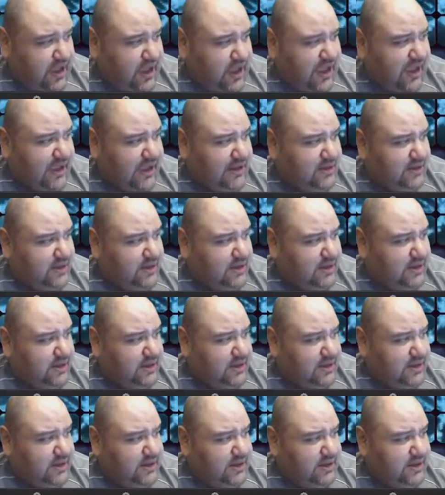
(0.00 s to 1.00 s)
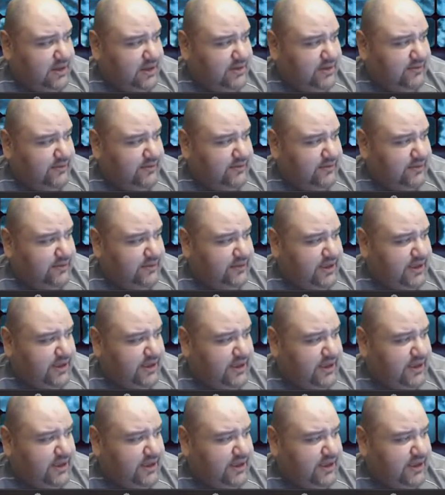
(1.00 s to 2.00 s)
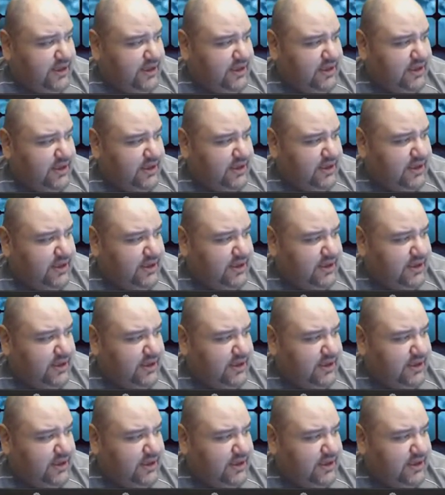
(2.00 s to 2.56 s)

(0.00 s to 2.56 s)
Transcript: And he